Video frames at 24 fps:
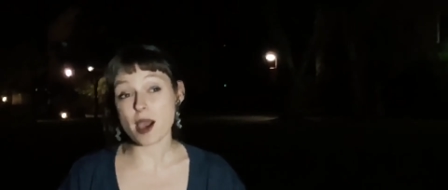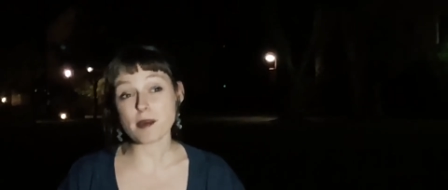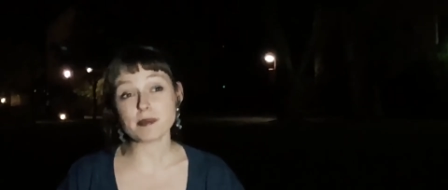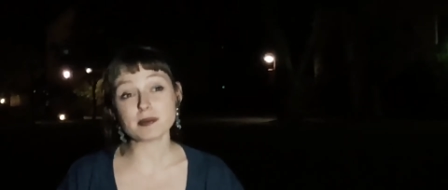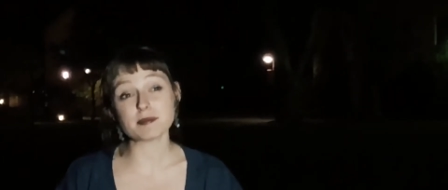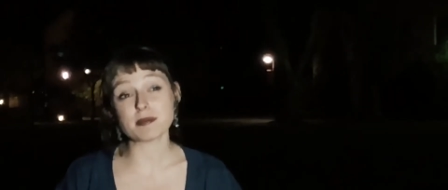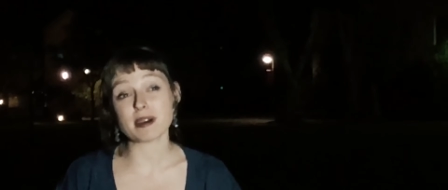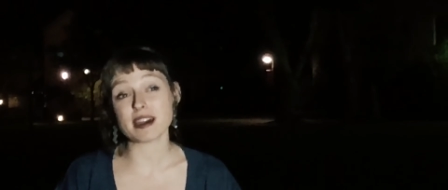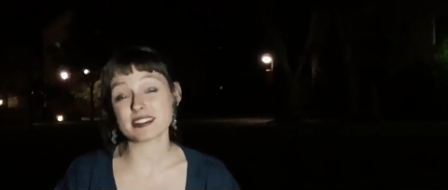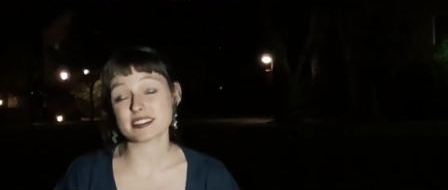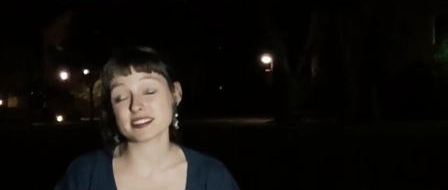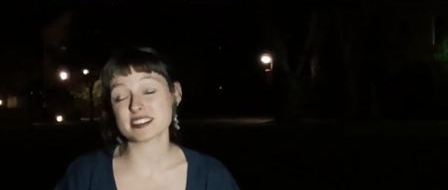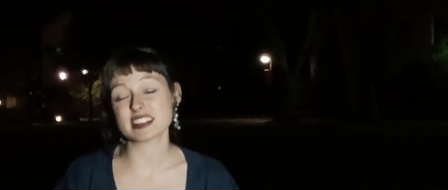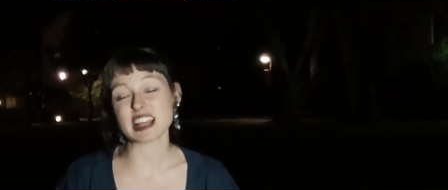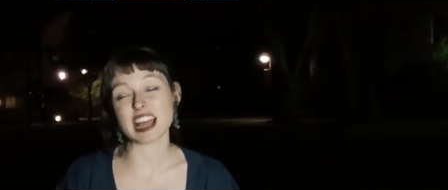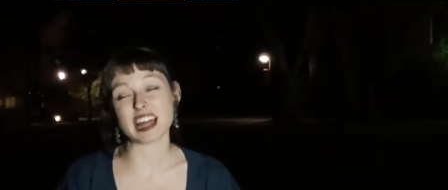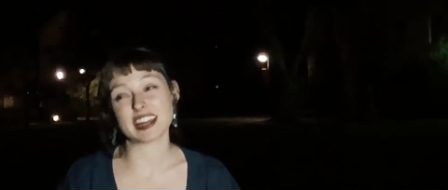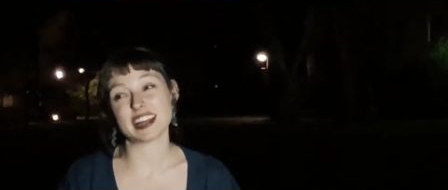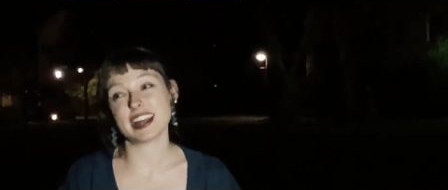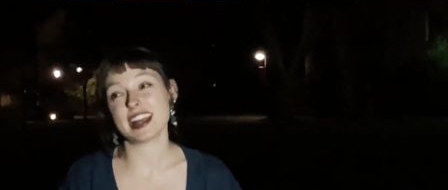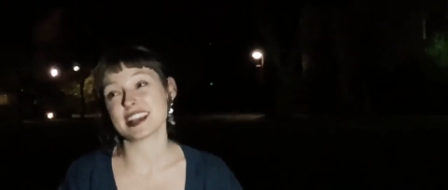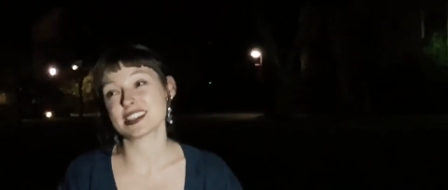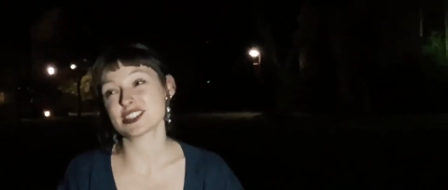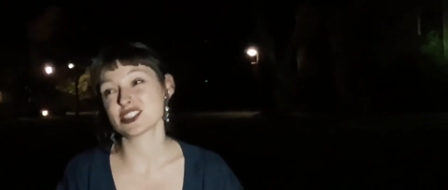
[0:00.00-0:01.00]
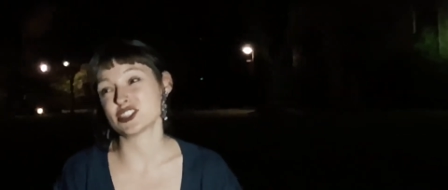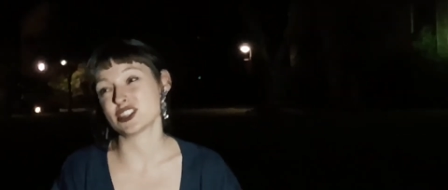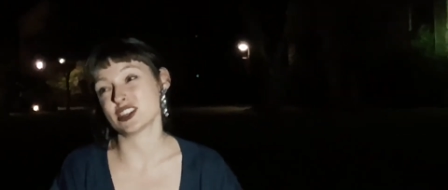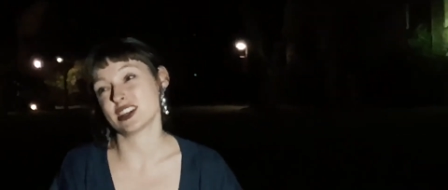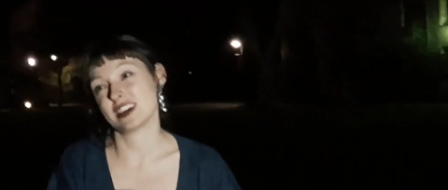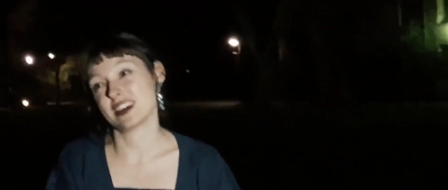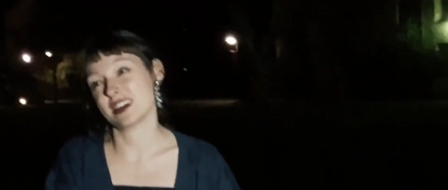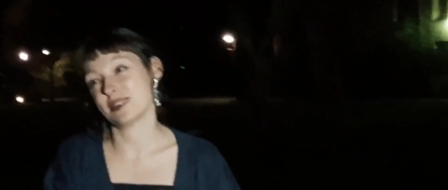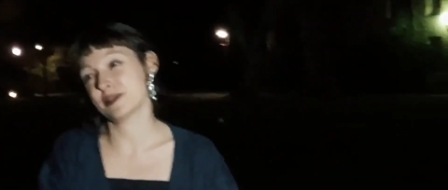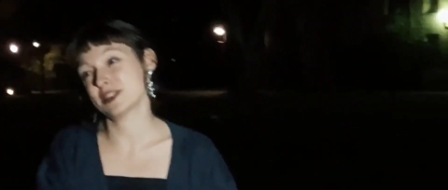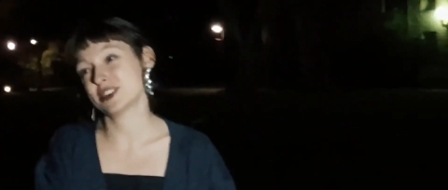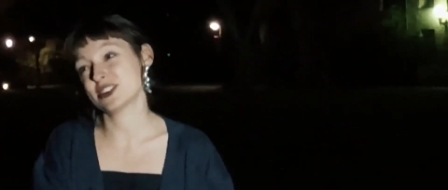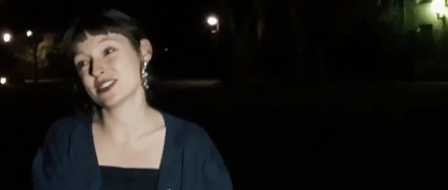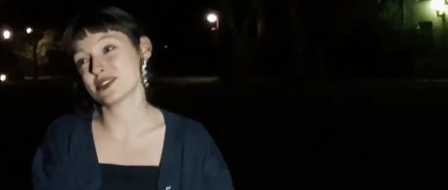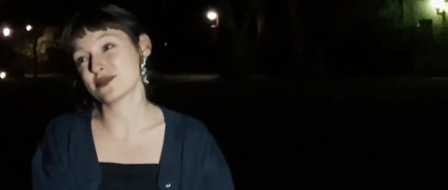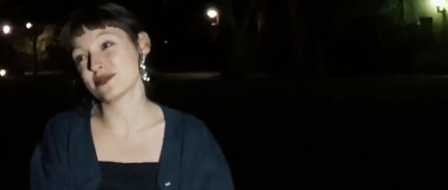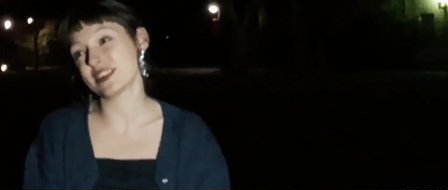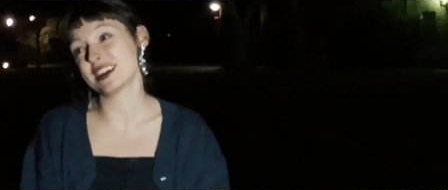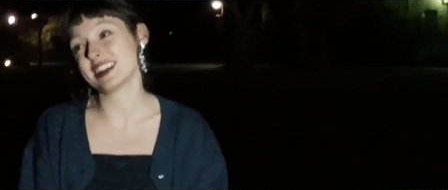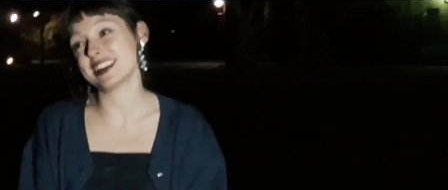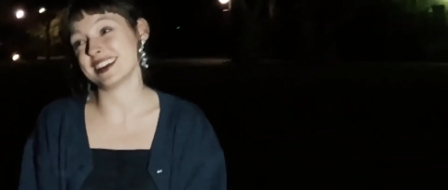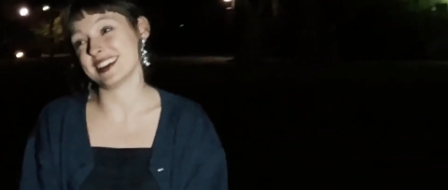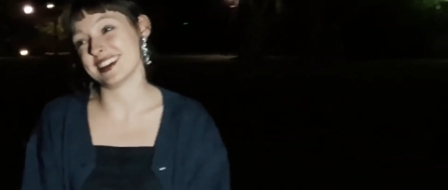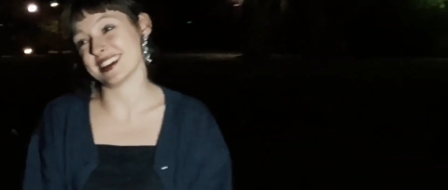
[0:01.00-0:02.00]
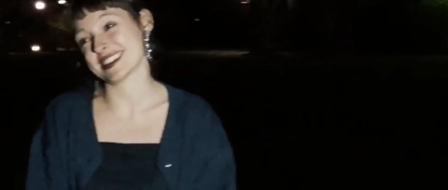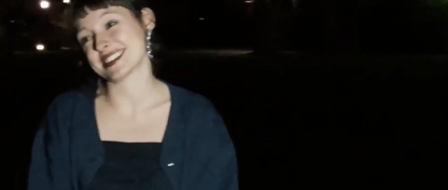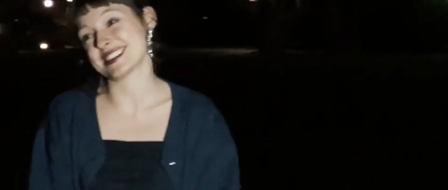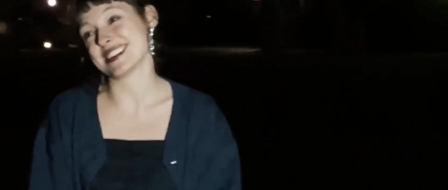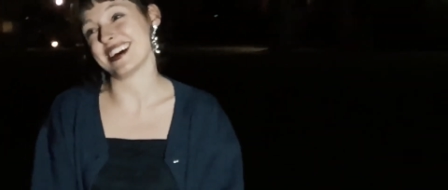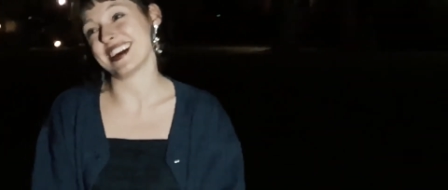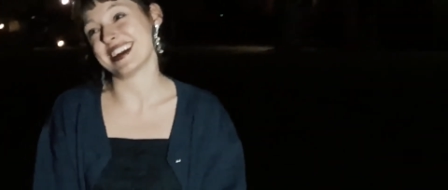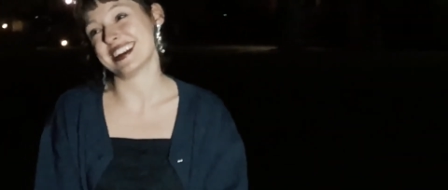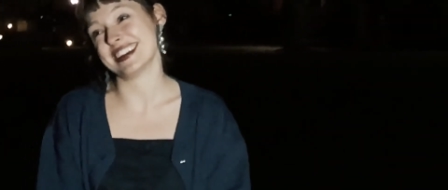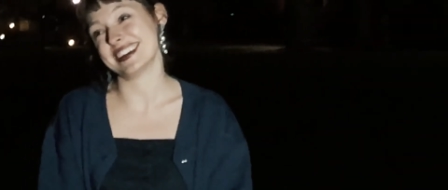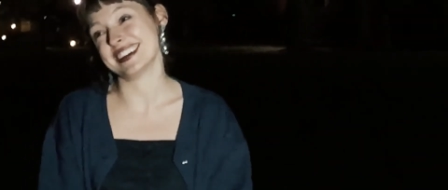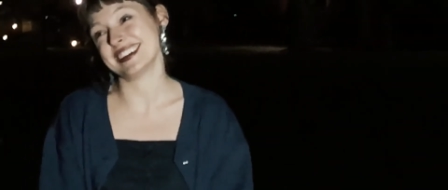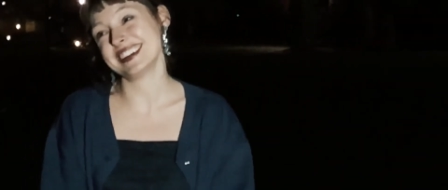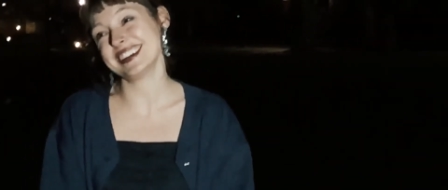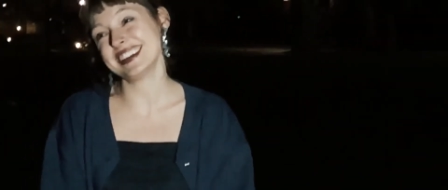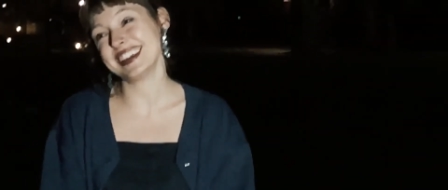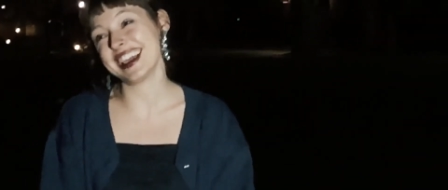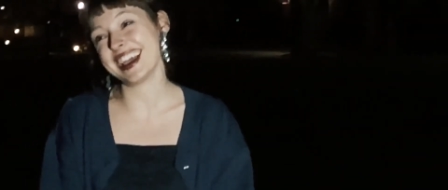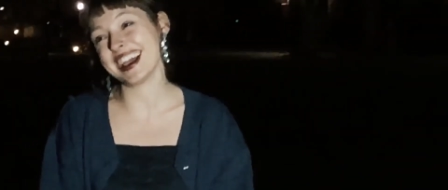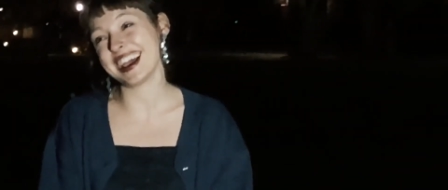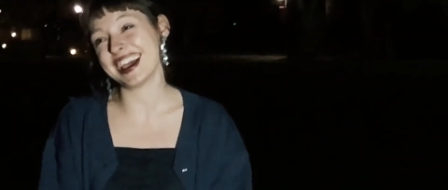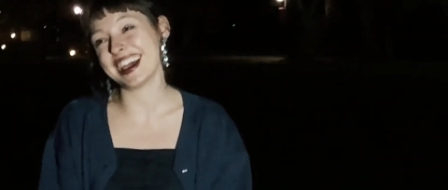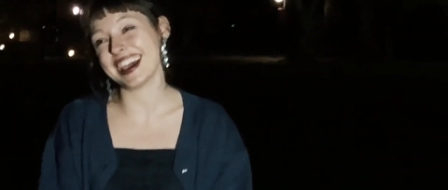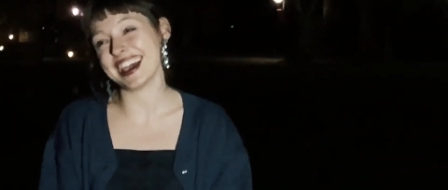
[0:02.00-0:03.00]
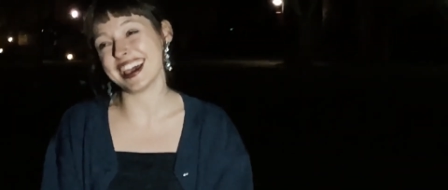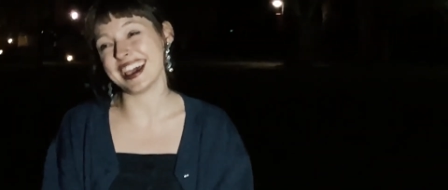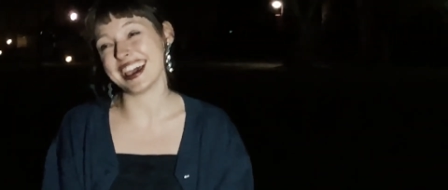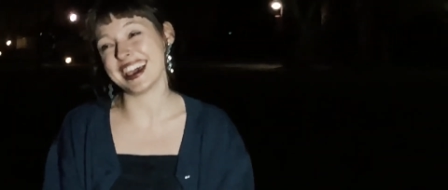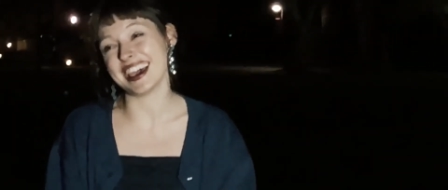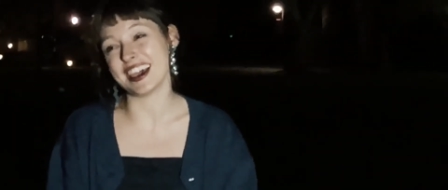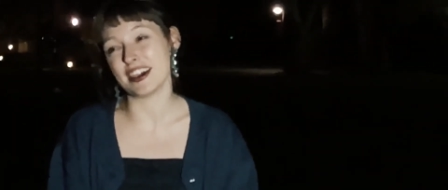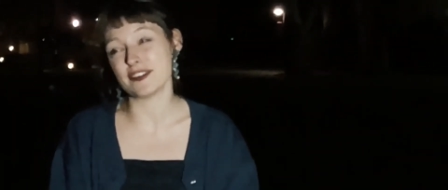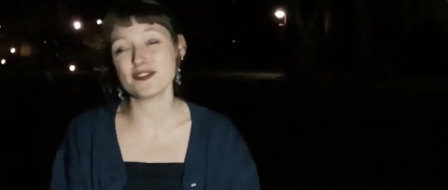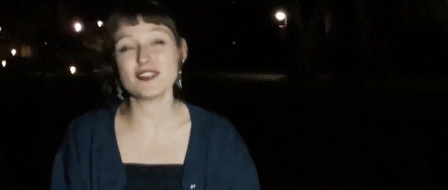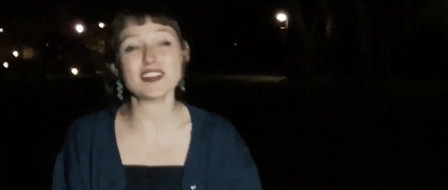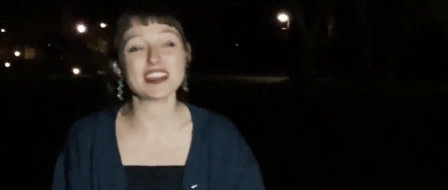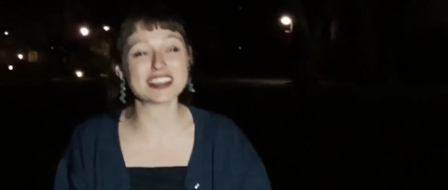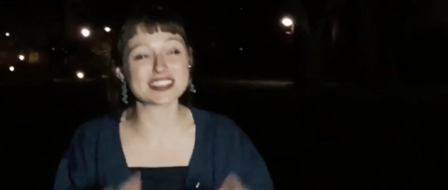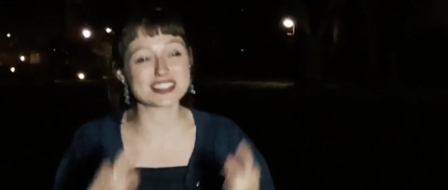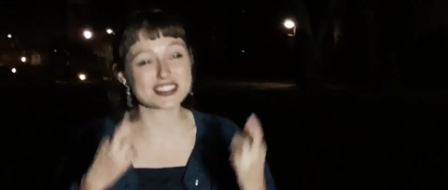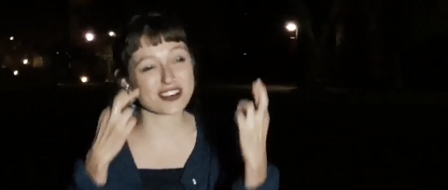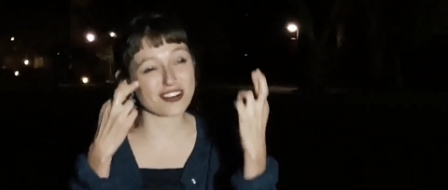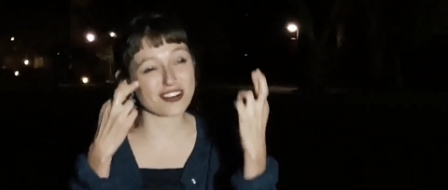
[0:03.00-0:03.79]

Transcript: album by the start of next year, which is really exciting. Yeah, fingers